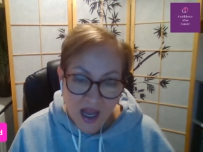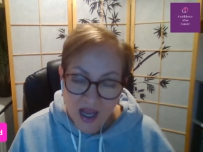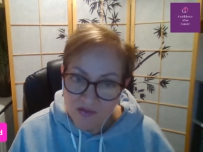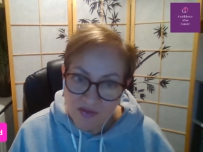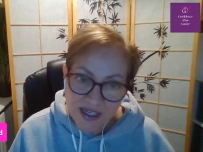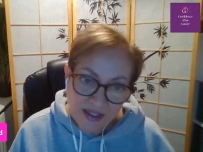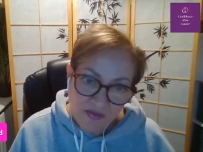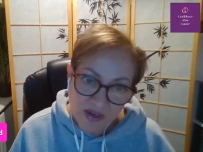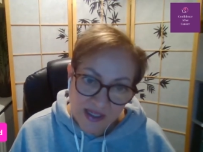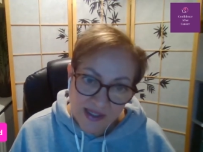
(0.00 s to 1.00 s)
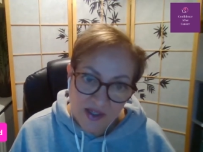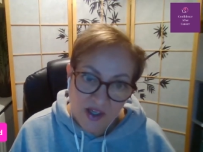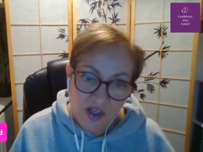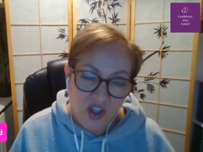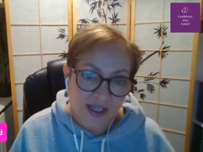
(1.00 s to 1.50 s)
I read the
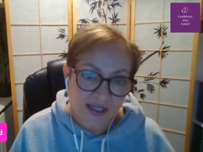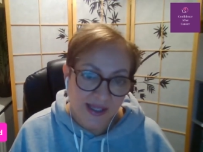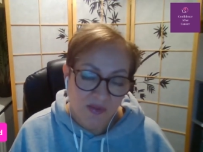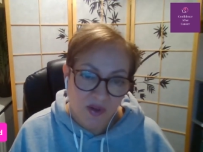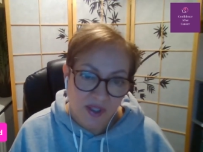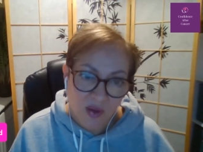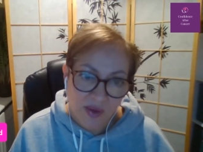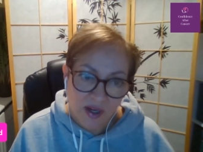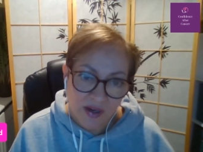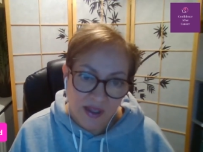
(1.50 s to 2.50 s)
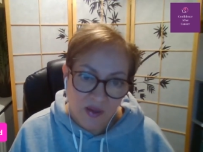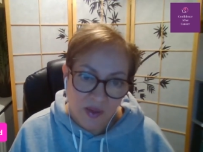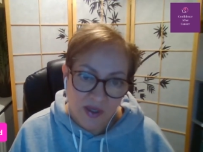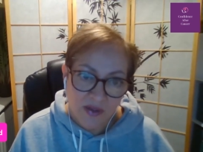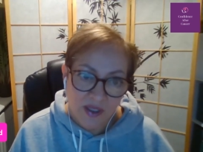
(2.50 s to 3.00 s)
research. I see what's going on in the
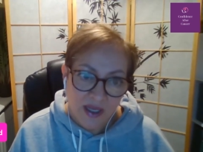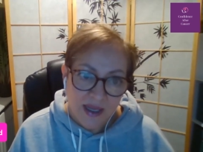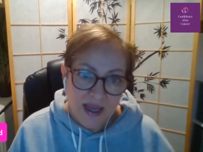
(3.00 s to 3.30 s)
world,